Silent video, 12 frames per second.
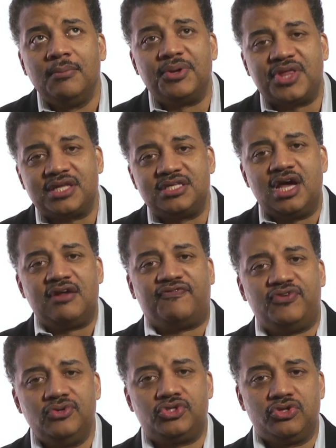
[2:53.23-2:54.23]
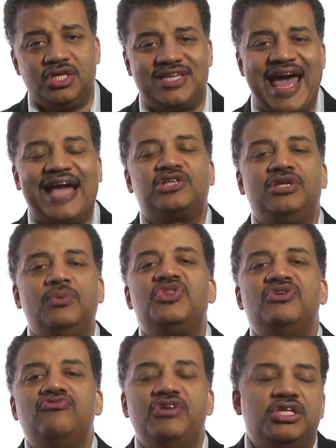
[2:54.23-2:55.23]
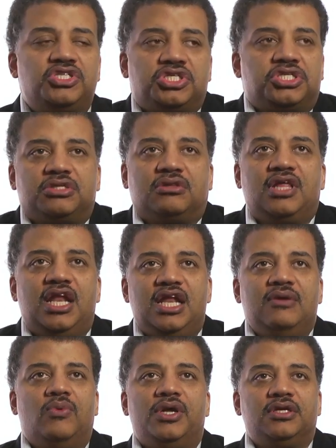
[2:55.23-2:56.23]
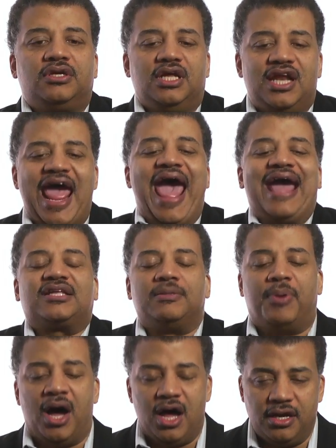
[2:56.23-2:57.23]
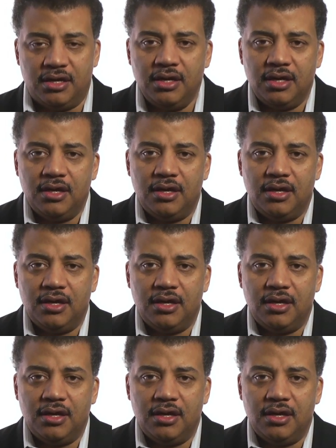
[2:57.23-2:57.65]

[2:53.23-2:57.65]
but that's not a future that's actually within reach that anyone can act upon.